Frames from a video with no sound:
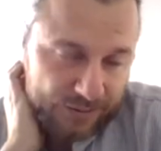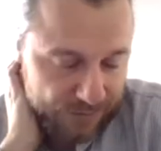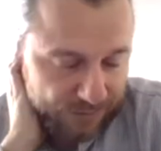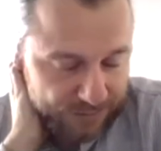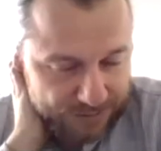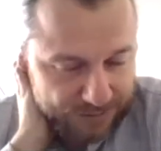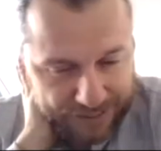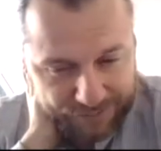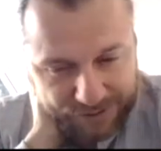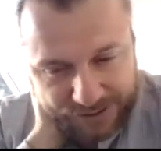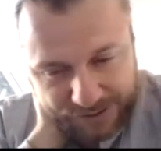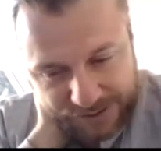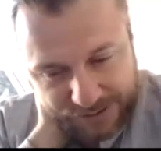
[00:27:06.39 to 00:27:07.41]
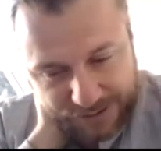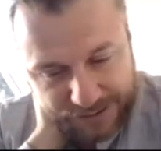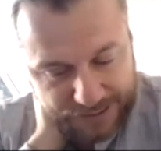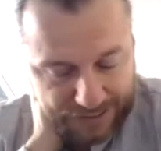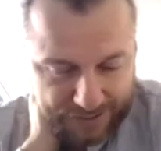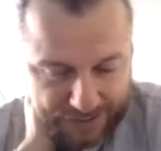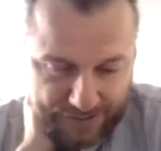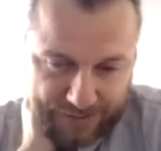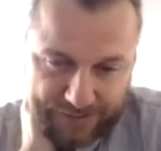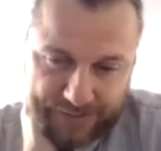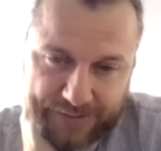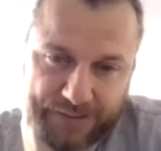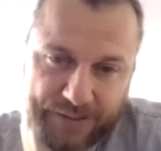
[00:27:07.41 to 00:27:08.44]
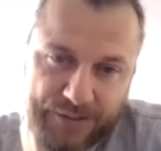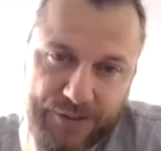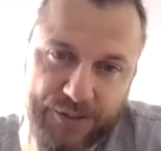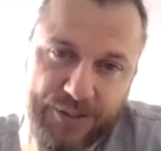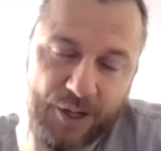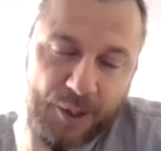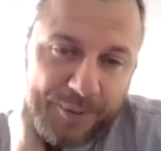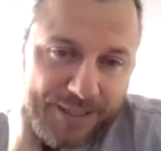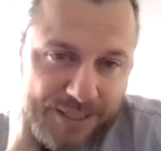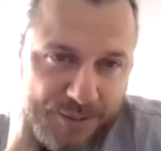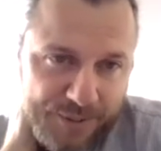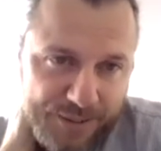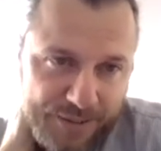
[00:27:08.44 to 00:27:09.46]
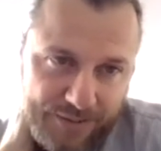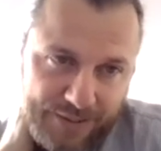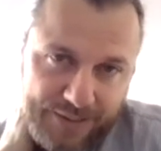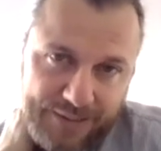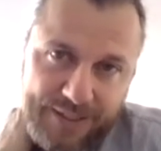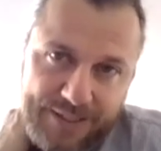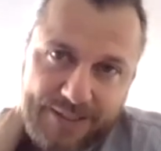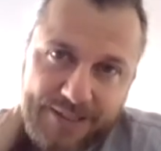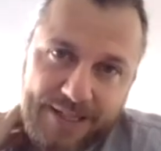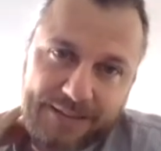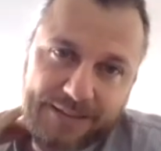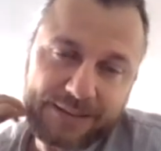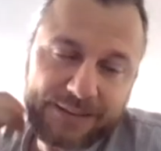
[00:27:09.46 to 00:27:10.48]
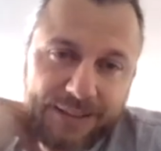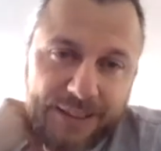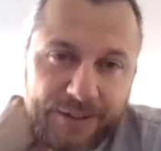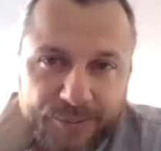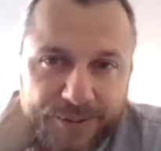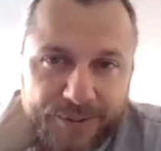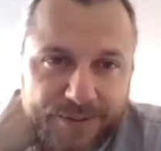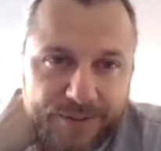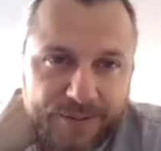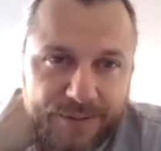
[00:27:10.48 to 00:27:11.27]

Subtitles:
August Nabis at Johns Hopkins, has been leading these analyses together with